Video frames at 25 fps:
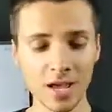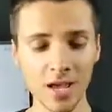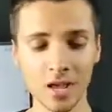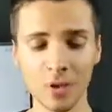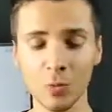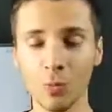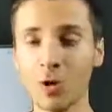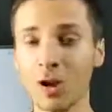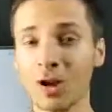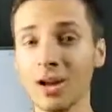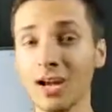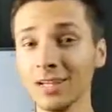
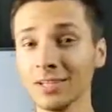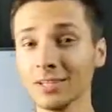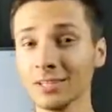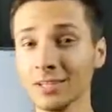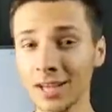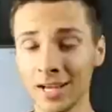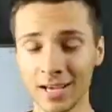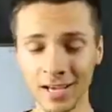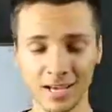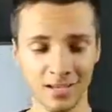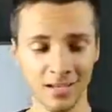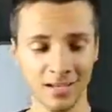And what I
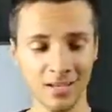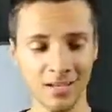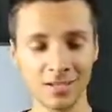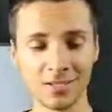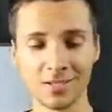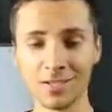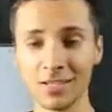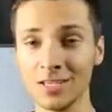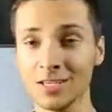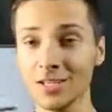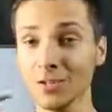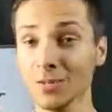like
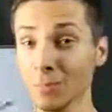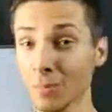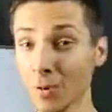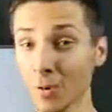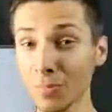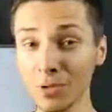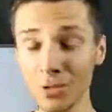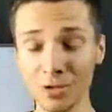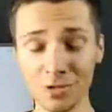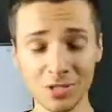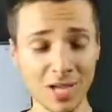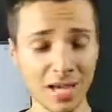is the
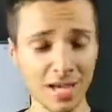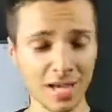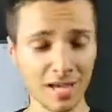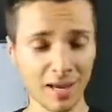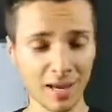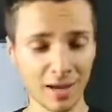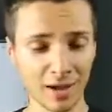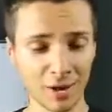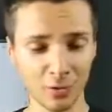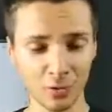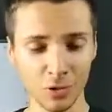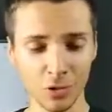moment you take
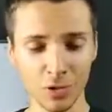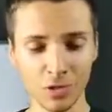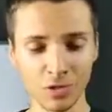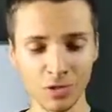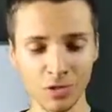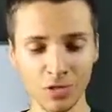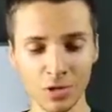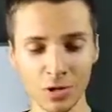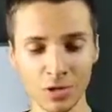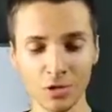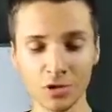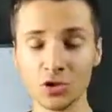it out, you
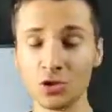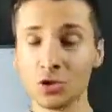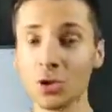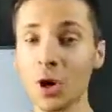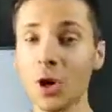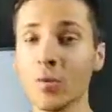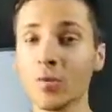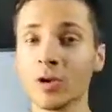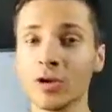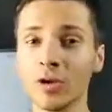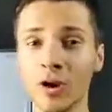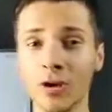can start
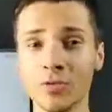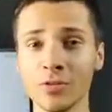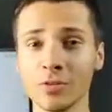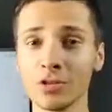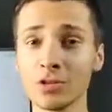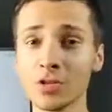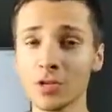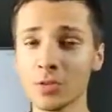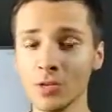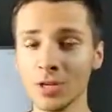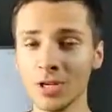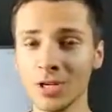drawing on the
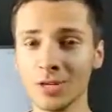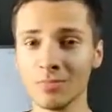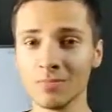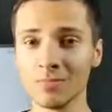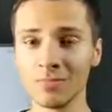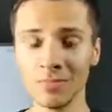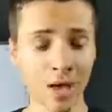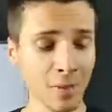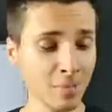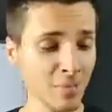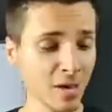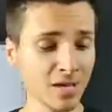screen.
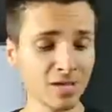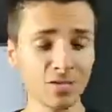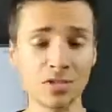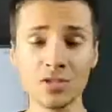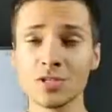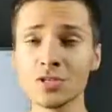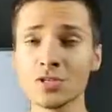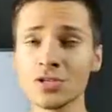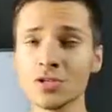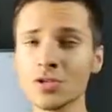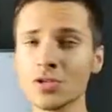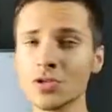That
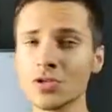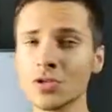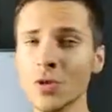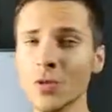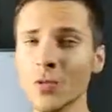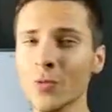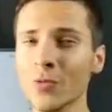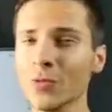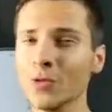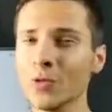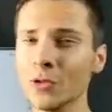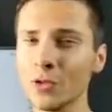makes it
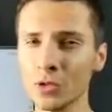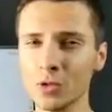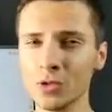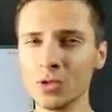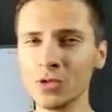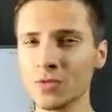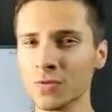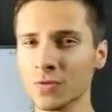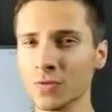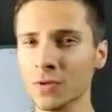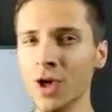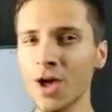so
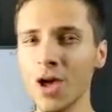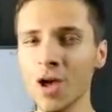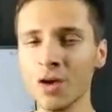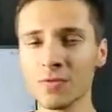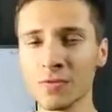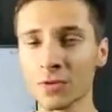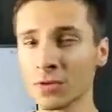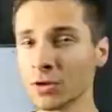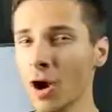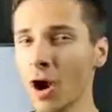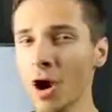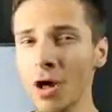useful
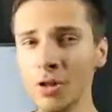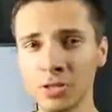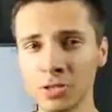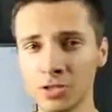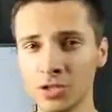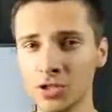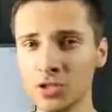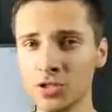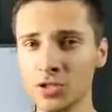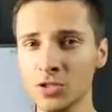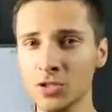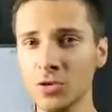for
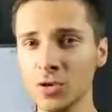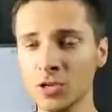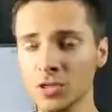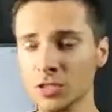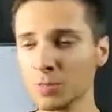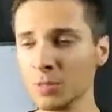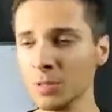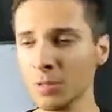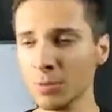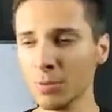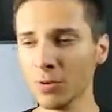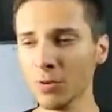college
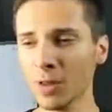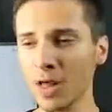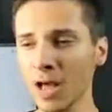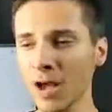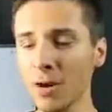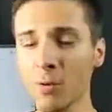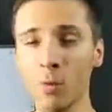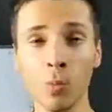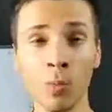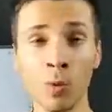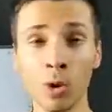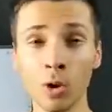students, people
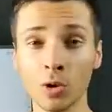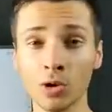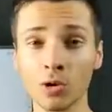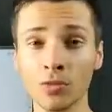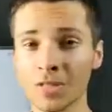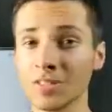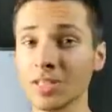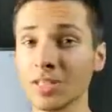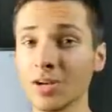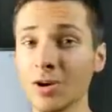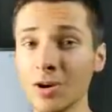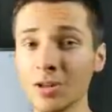at
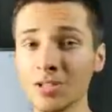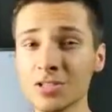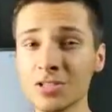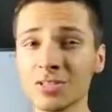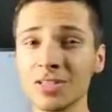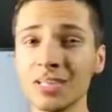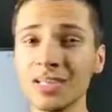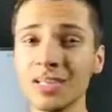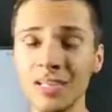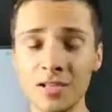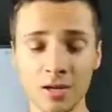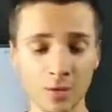work, that they
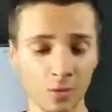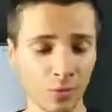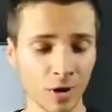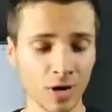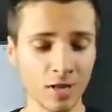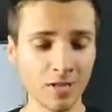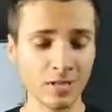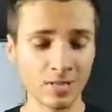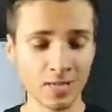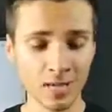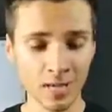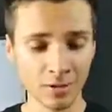constantly need to
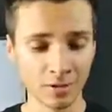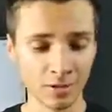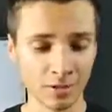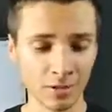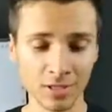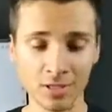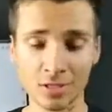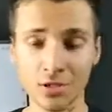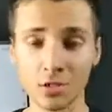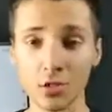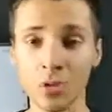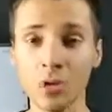write down
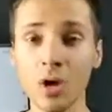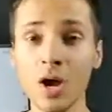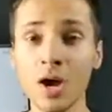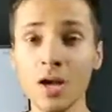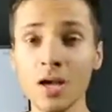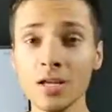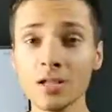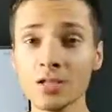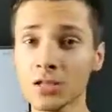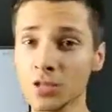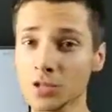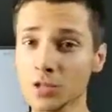things, so
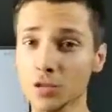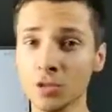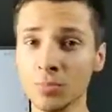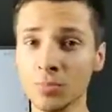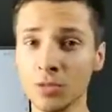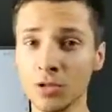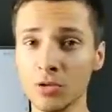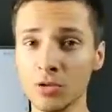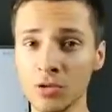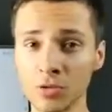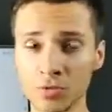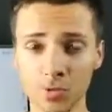it's
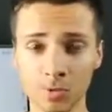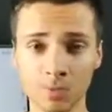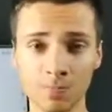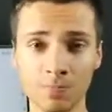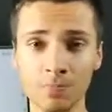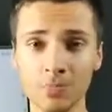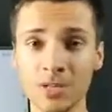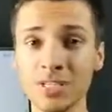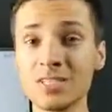extremely useful.